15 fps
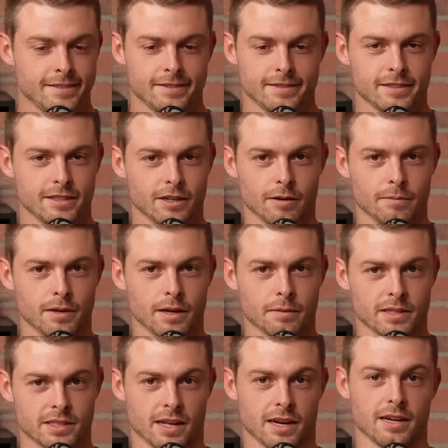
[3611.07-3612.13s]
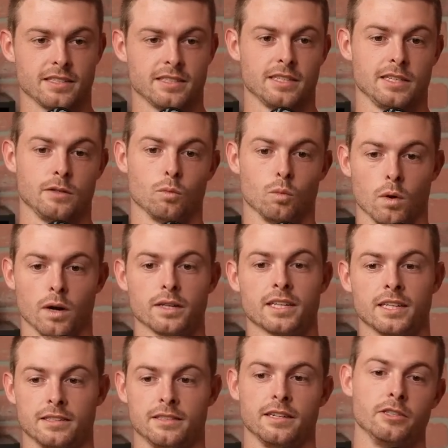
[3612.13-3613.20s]
you know, I'm excited to see what
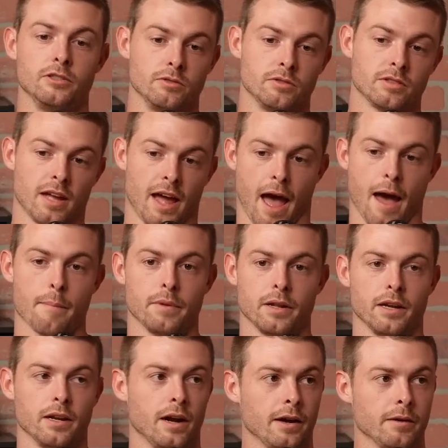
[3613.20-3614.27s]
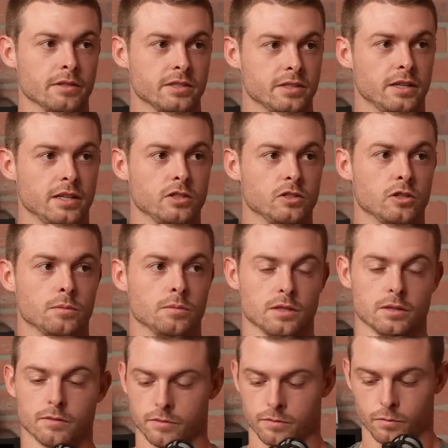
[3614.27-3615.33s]
continues to happen in Iowa City in terms
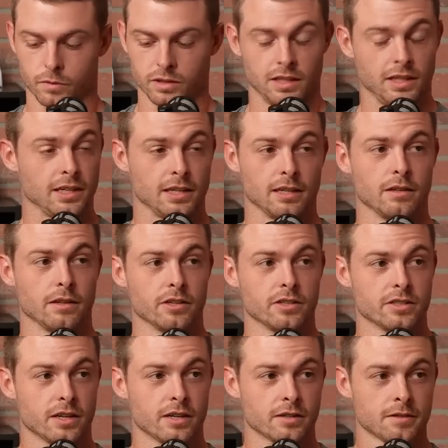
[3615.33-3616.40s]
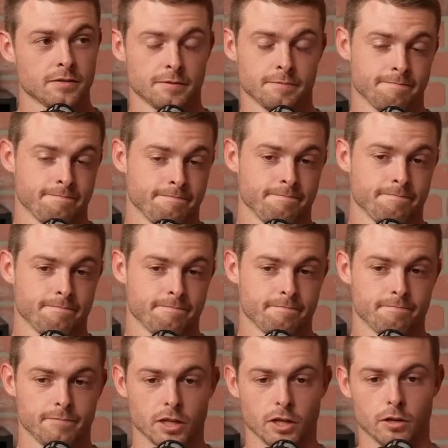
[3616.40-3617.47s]
of with Deacon Hill under center,
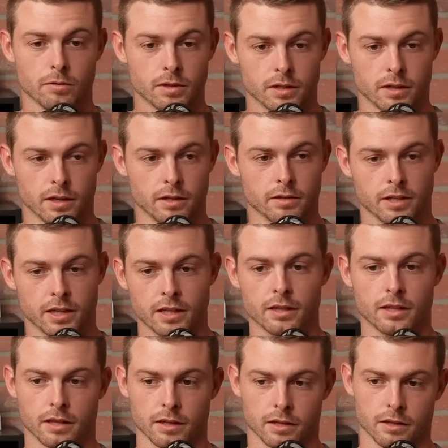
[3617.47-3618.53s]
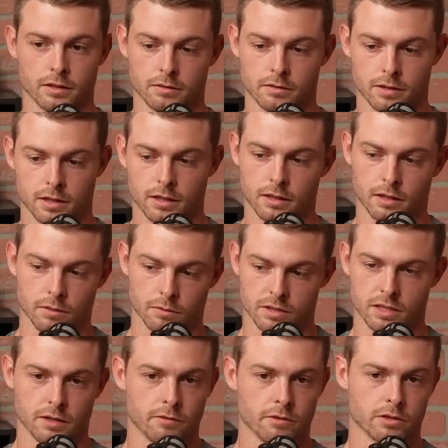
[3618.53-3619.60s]
you know, and getting the
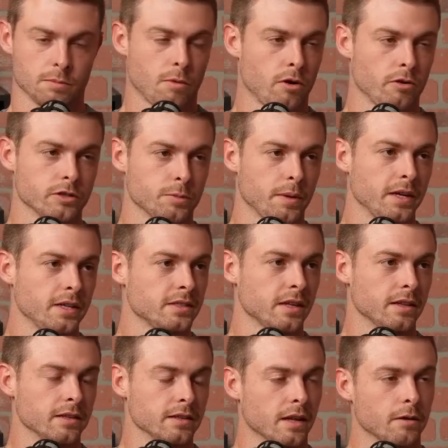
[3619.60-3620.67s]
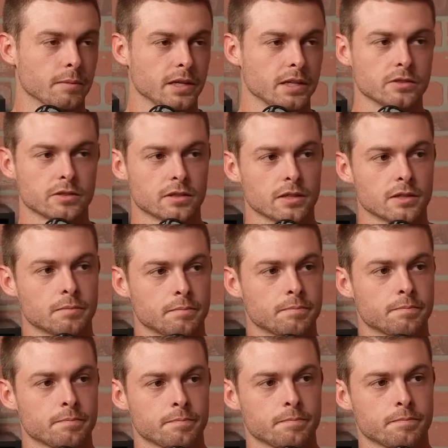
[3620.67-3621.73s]
receivers the ball in space. I think that'll be interesting.
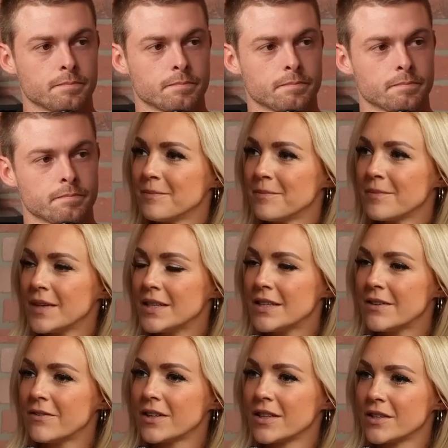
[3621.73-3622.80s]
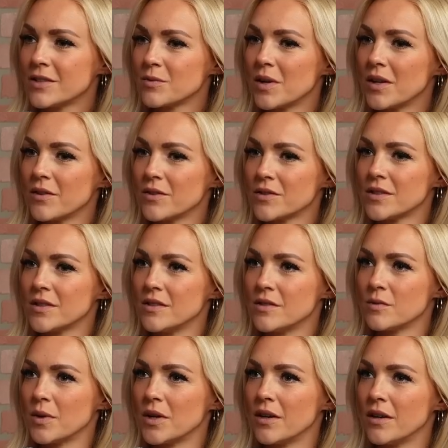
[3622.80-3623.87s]
Yeah, it definitely is one of those
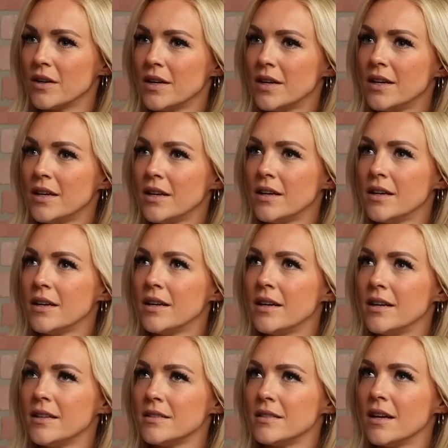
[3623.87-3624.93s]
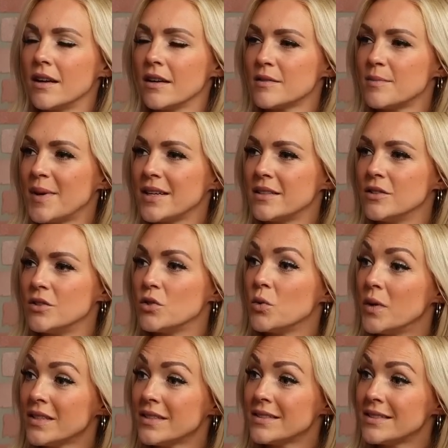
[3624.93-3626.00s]
things where it's an unexpected
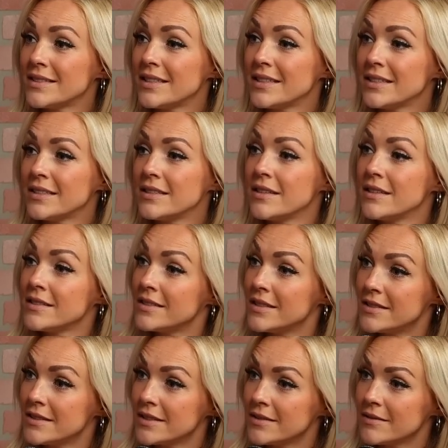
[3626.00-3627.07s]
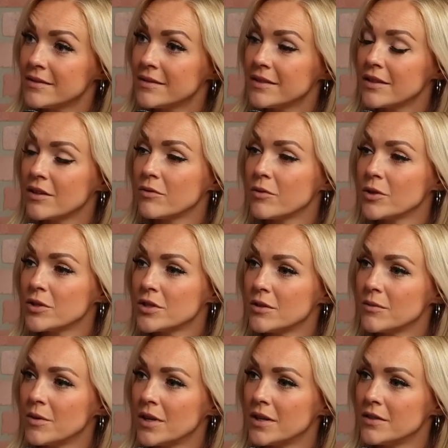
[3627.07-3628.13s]
twist to the season, an
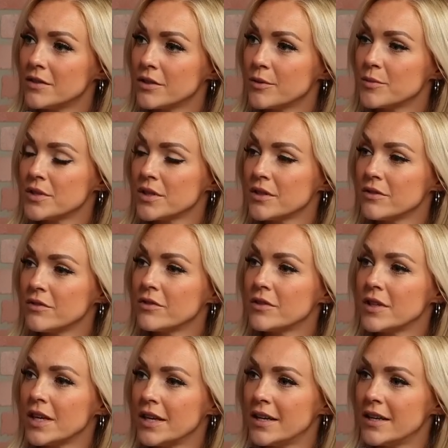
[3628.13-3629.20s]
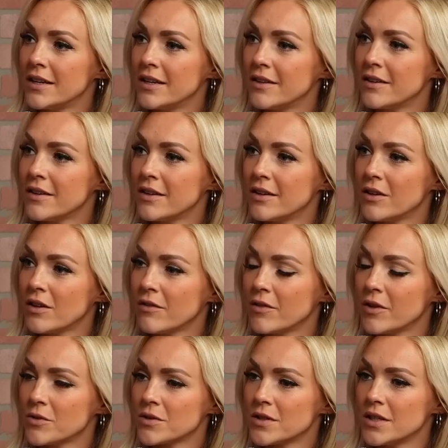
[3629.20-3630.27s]
unfortunate one in terms of Cade and all of
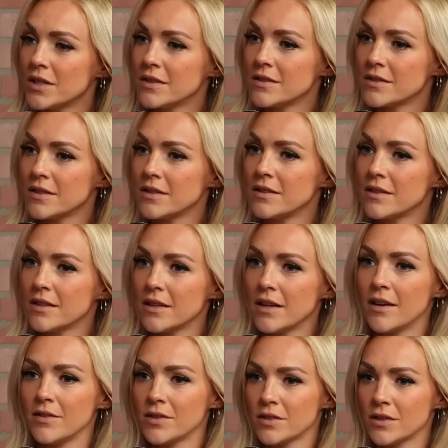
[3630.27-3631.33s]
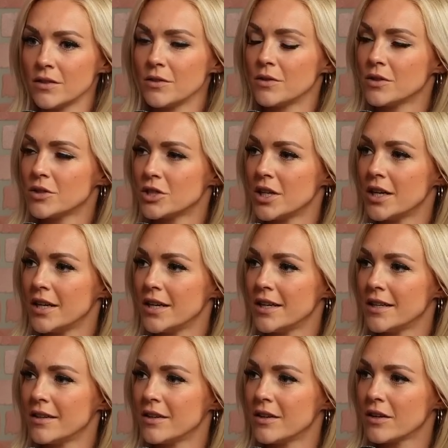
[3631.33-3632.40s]
those things, and obviously Luke Lachey
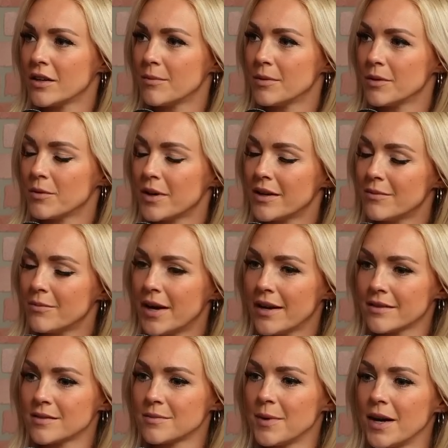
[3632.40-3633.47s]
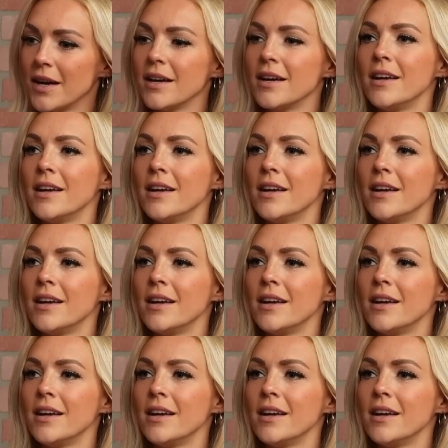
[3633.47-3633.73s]
and a couple of running backs. But